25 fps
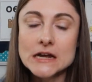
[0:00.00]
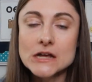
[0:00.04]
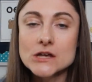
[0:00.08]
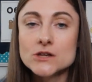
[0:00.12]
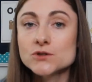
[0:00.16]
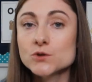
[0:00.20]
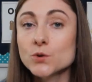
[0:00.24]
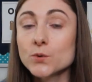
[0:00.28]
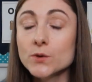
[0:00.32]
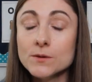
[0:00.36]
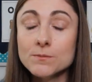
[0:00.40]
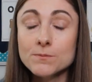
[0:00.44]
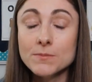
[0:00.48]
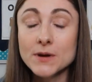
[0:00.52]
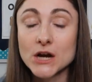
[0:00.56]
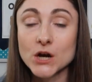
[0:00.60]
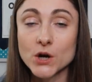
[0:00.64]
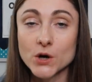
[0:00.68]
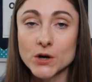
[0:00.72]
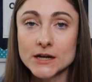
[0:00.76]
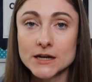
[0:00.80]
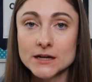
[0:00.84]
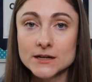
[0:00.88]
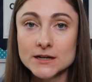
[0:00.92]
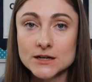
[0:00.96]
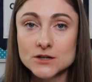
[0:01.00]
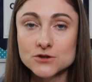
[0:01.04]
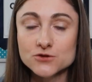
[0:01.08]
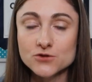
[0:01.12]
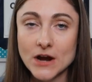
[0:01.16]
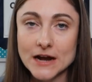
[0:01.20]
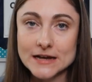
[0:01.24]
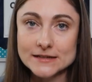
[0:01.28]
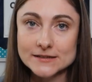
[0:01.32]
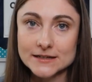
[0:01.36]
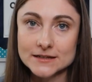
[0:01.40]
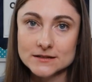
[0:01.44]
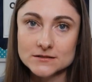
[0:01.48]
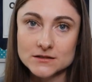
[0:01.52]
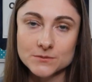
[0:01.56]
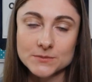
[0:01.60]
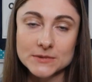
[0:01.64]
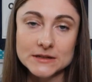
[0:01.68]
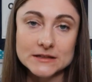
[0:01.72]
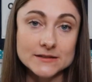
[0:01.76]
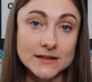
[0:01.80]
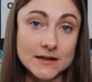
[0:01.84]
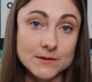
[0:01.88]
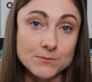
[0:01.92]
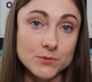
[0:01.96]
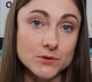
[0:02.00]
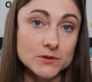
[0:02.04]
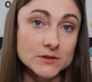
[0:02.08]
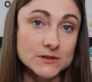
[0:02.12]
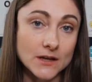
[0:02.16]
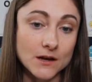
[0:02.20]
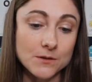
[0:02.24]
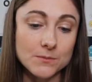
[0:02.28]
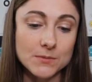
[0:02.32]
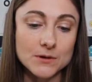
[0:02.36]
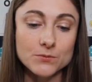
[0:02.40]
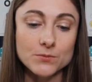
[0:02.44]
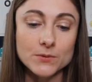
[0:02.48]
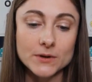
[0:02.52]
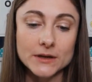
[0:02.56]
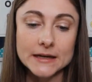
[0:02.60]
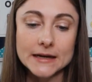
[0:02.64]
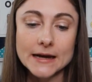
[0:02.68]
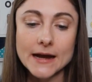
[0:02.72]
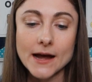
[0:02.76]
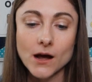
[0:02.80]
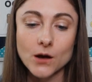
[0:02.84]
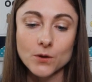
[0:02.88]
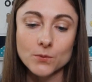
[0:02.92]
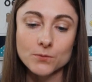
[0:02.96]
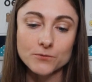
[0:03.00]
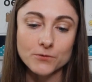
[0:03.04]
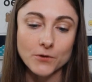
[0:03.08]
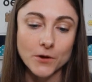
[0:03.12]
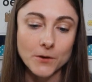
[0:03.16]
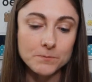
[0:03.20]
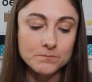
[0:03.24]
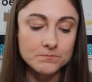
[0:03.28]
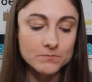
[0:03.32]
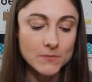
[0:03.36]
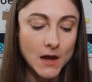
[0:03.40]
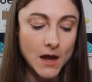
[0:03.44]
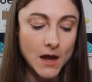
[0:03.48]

So comparing and contrasting some examples can be really helpful.